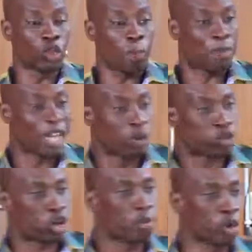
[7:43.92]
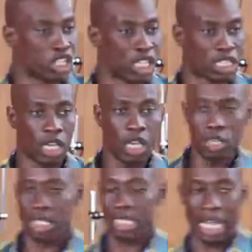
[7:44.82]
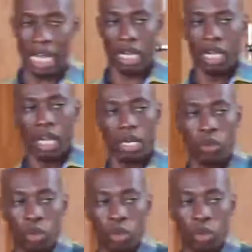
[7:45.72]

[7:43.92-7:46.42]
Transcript: want to play with your emotions, you just I, I,